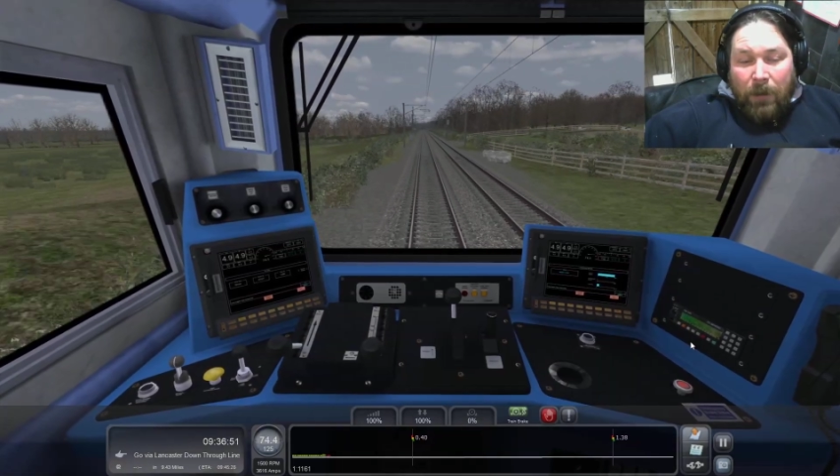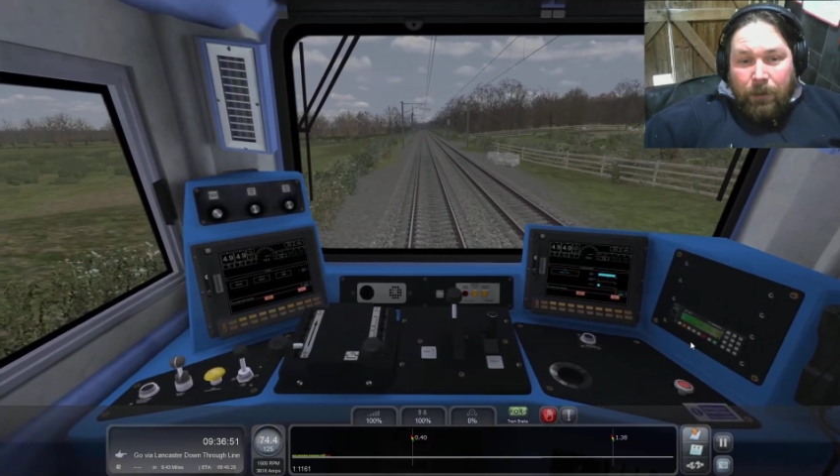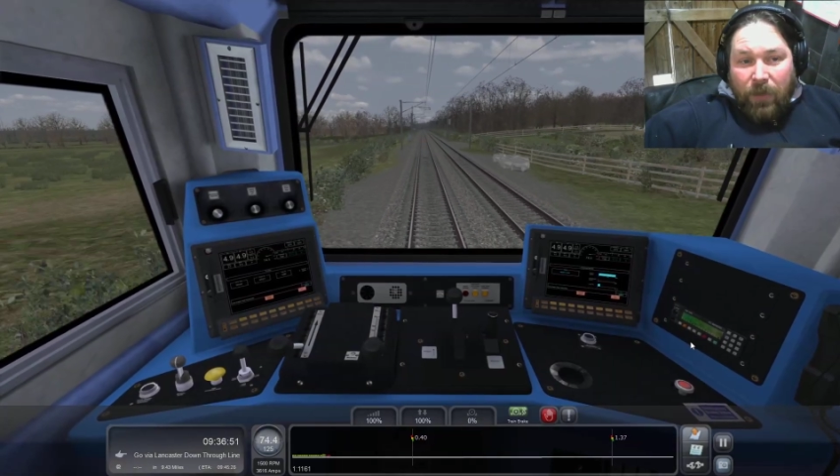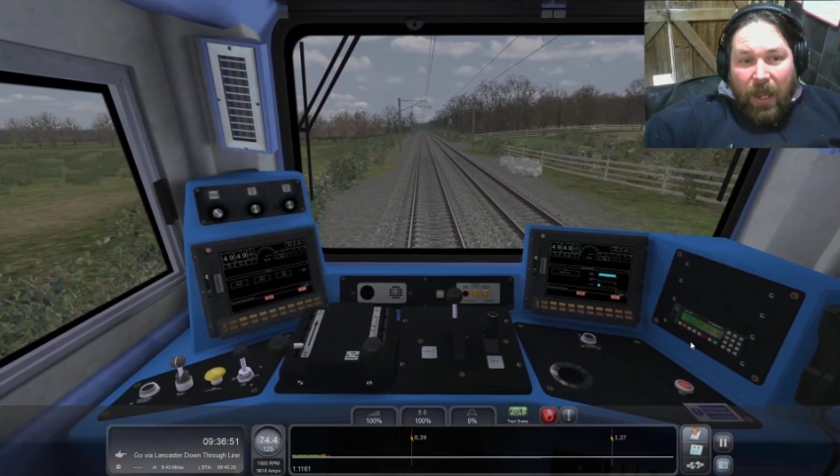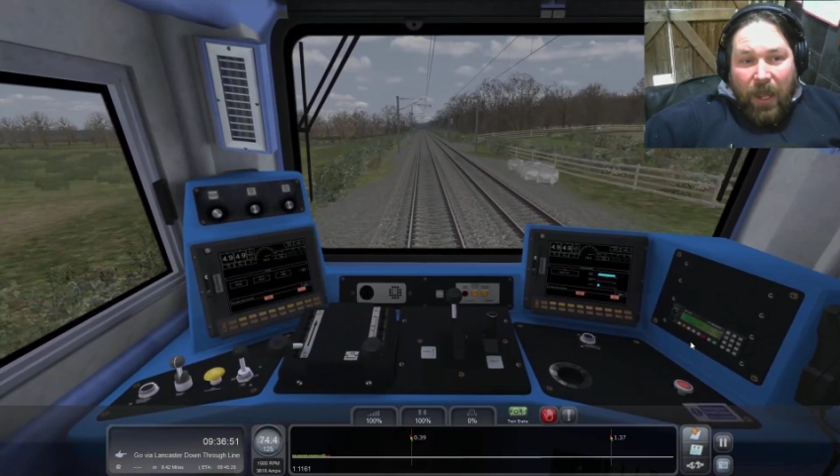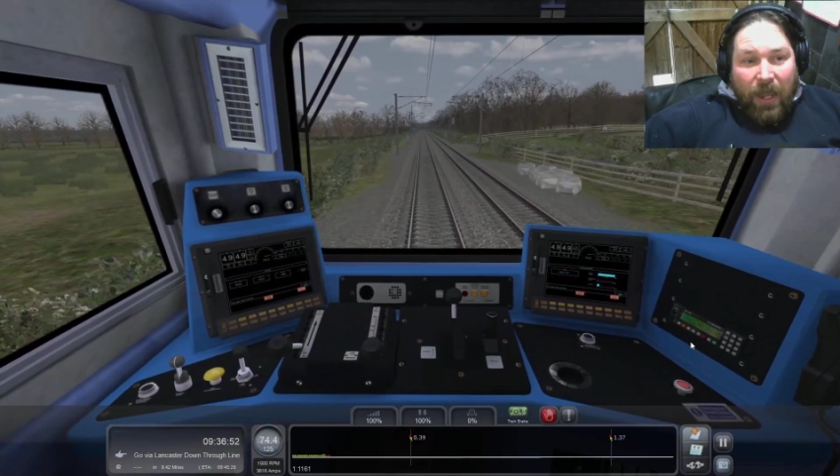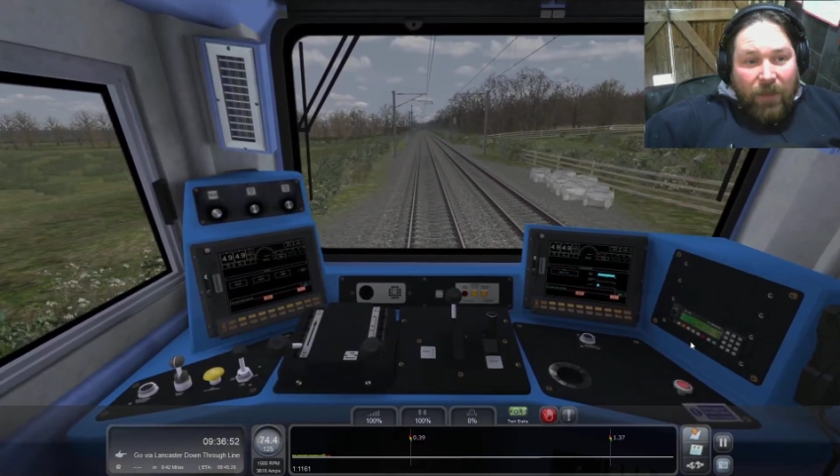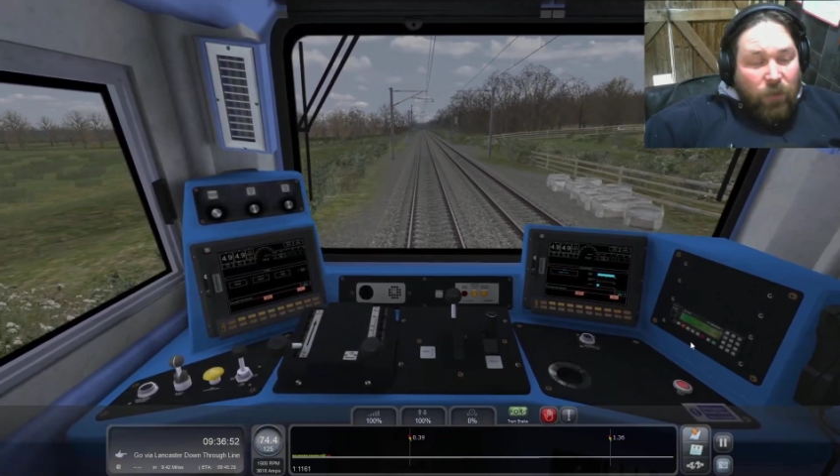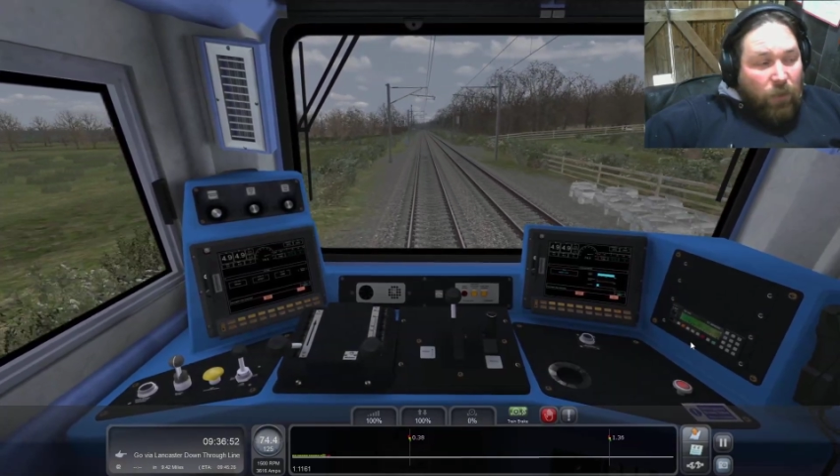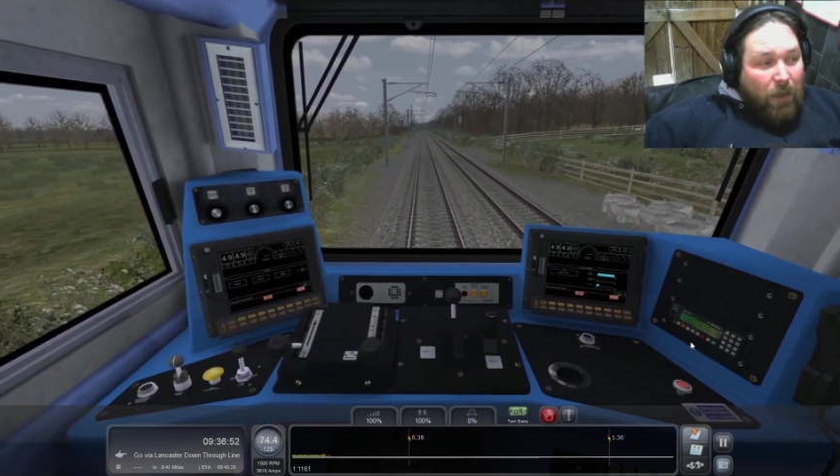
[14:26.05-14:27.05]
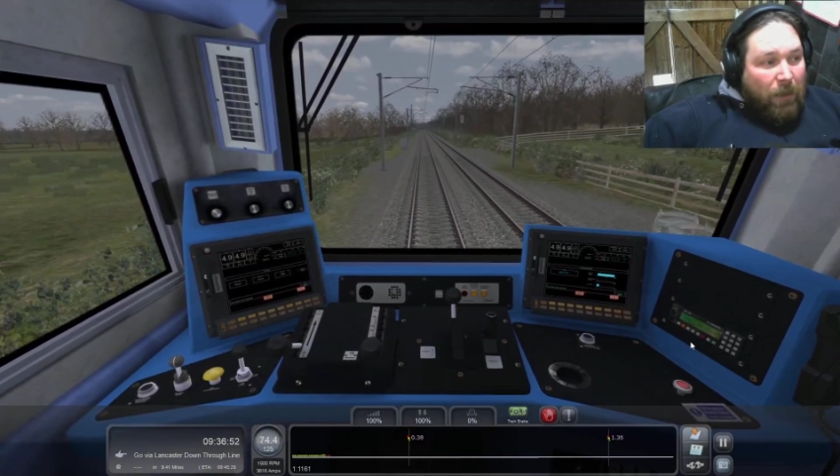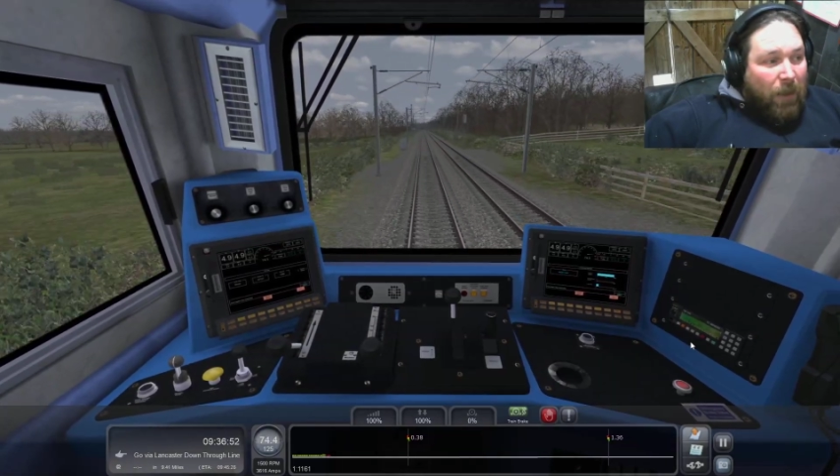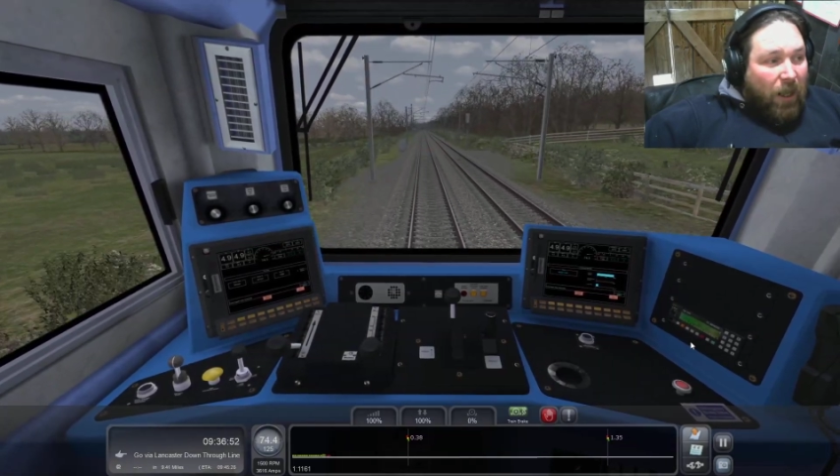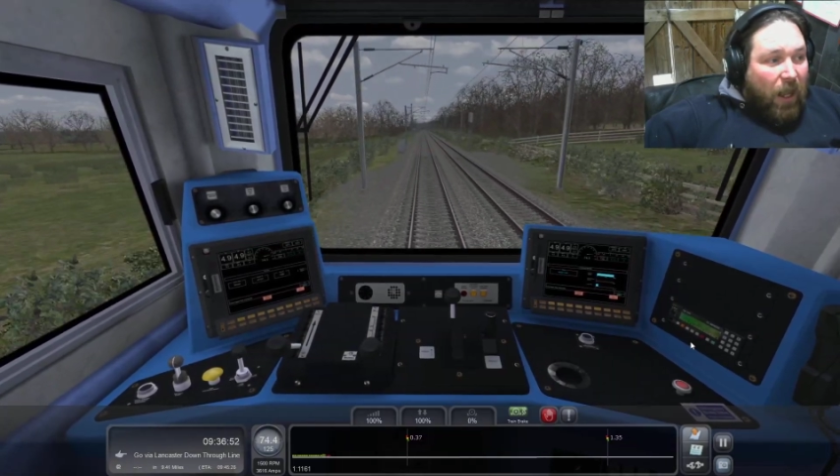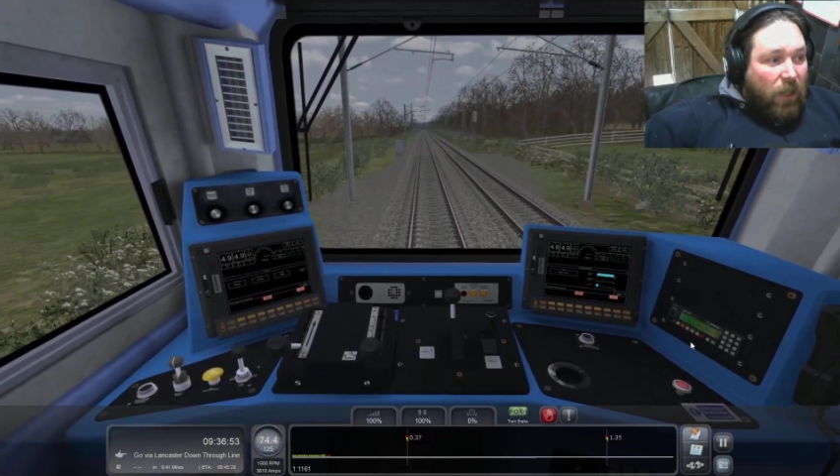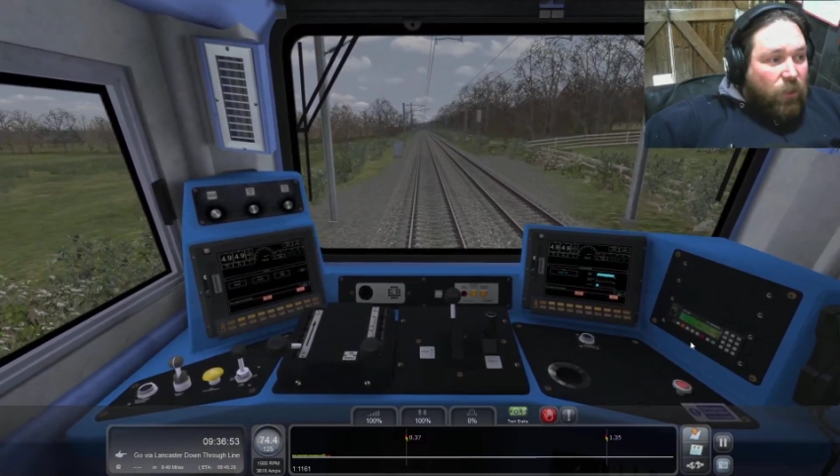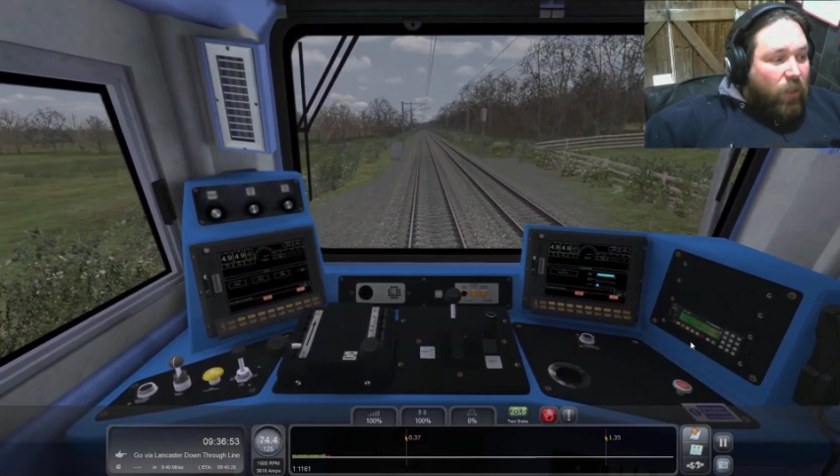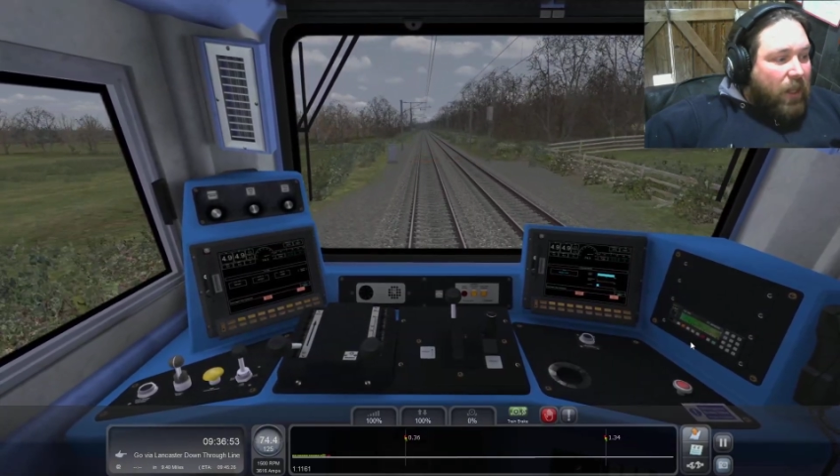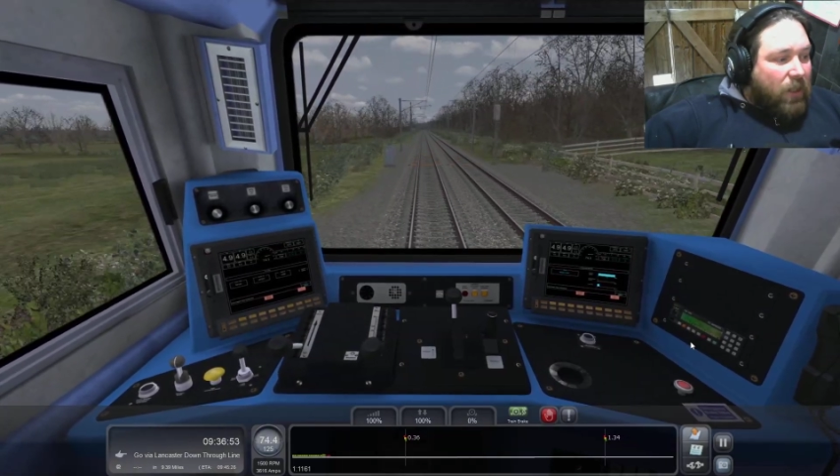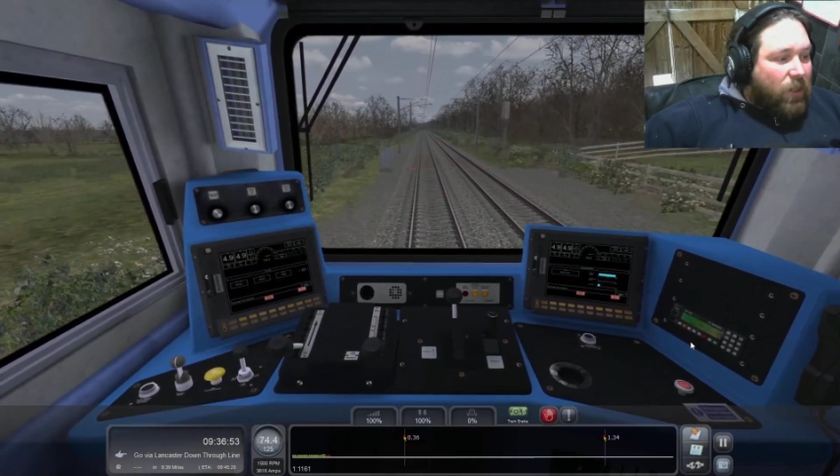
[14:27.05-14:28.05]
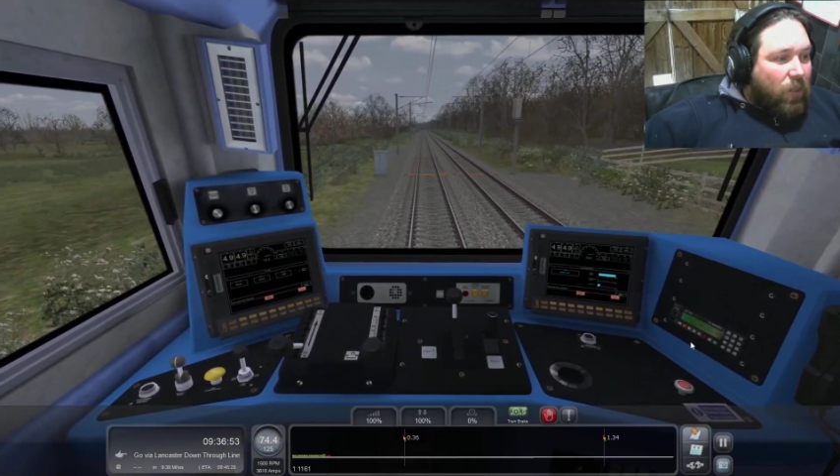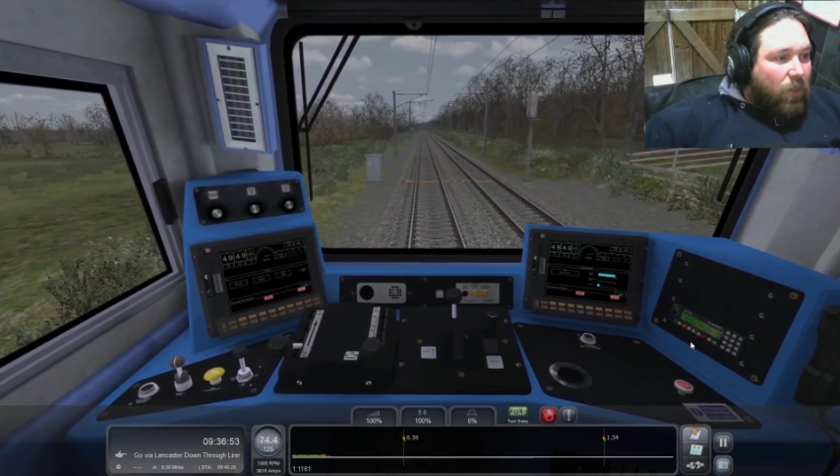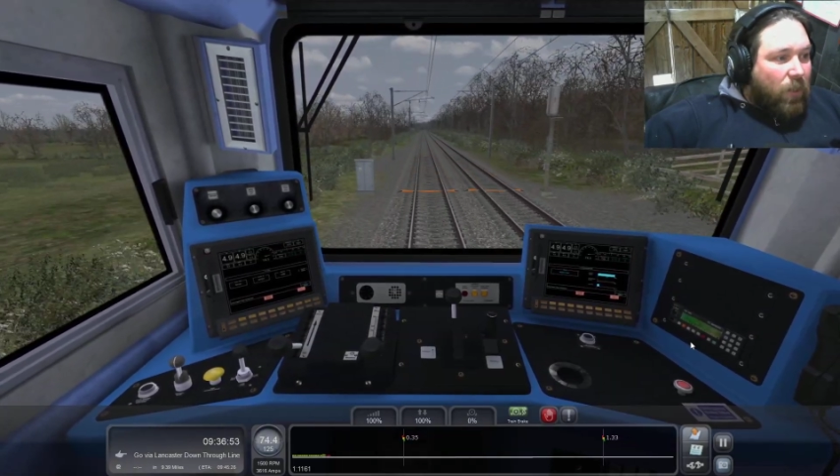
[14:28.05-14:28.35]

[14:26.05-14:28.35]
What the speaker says: If you remember my last reinstall,